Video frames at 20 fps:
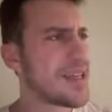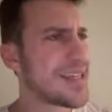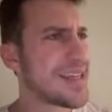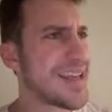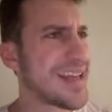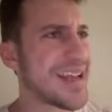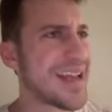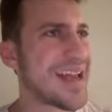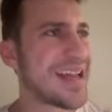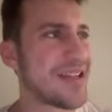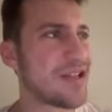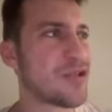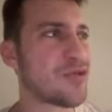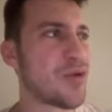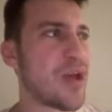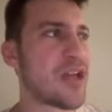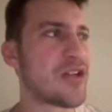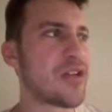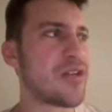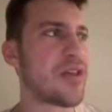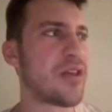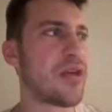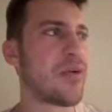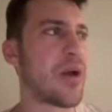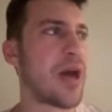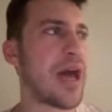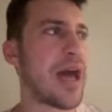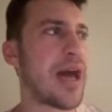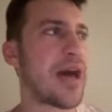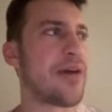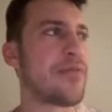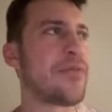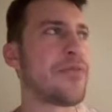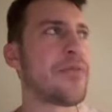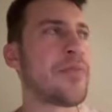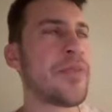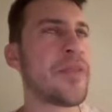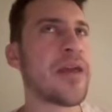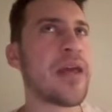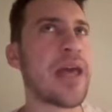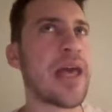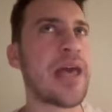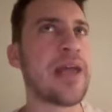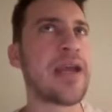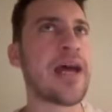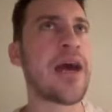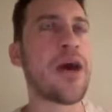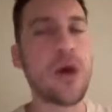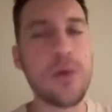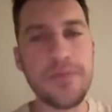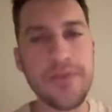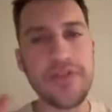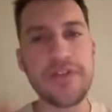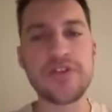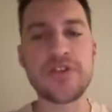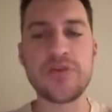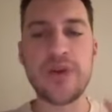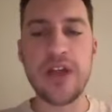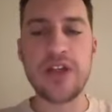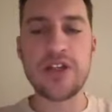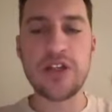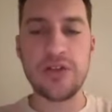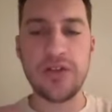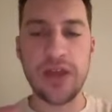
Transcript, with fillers: Get any strategy that you have and I hope that the strategy